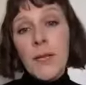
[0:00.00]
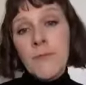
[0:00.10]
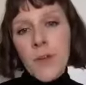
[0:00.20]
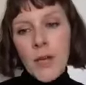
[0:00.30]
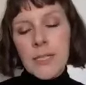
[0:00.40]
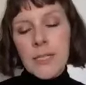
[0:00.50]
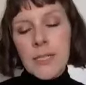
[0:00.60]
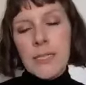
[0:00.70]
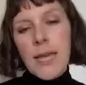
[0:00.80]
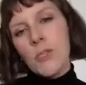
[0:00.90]
The lymph kind of
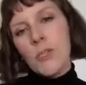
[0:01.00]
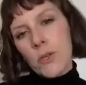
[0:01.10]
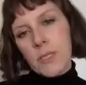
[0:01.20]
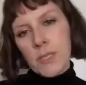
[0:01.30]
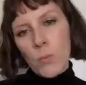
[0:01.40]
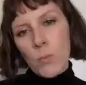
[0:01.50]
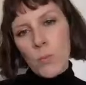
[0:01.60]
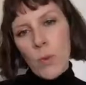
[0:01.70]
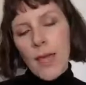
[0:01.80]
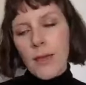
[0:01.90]
take our toxins
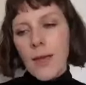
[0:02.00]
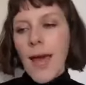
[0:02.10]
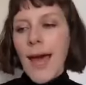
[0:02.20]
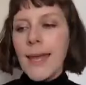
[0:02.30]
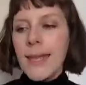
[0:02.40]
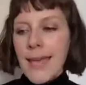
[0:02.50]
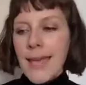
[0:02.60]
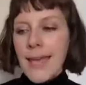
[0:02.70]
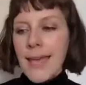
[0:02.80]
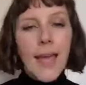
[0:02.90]
away, and it
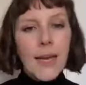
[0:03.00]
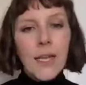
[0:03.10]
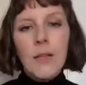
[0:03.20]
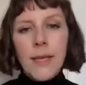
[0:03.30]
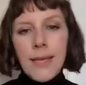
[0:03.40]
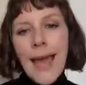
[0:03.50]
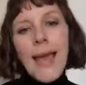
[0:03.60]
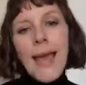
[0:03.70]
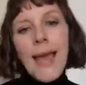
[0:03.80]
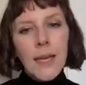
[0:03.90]

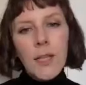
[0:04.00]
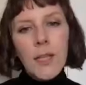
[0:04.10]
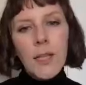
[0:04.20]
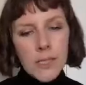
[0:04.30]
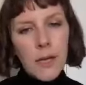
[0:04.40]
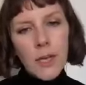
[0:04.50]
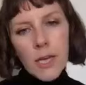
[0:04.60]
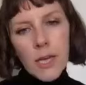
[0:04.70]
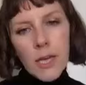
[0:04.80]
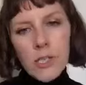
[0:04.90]
can get a little bit
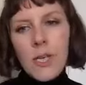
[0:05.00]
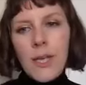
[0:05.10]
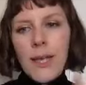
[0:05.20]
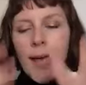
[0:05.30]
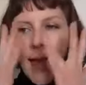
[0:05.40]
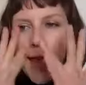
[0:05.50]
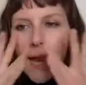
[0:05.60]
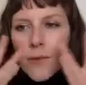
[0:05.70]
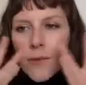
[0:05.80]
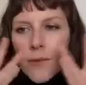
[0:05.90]
sluggish. And
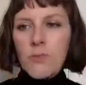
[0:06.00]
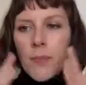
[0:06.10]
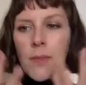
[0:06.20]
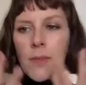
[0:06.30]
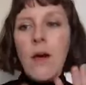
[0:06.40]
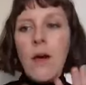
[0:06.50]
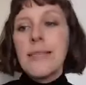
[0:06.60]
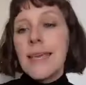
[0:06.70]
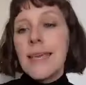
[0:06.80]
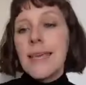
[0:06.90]
areas around the
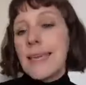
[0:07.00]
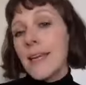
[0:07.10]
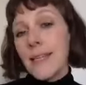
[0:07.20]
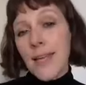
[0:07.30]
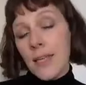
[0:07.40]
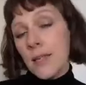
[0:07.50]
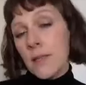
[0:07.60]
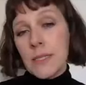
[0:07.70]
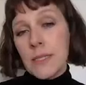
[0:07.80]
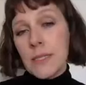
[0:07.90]
eyes, it can get a
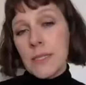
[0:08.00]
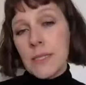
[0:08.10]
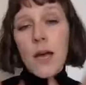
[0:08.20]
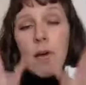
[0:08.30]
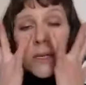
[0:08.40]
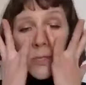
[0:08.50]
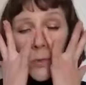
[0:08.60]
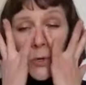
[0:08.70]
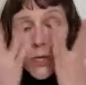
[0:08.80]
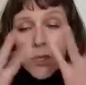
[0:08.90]
little bit stuck. So
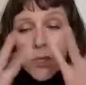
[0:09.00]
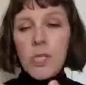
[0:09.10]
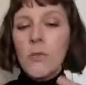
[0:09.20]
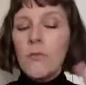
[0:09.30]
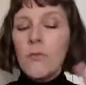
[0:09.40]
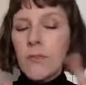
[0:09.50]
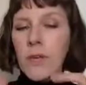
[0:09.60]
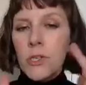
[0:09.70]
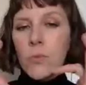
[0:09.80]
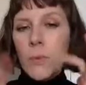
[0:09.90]
what you can do, your ring
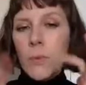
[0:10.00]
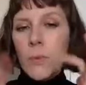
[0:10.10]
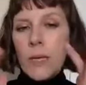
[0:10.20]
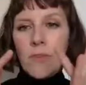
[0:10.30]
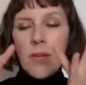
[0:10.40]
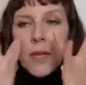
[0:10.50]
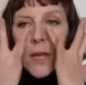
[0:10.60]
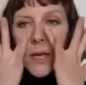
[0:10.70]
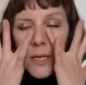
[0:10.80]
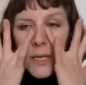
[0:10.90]
finger is your weakest finger.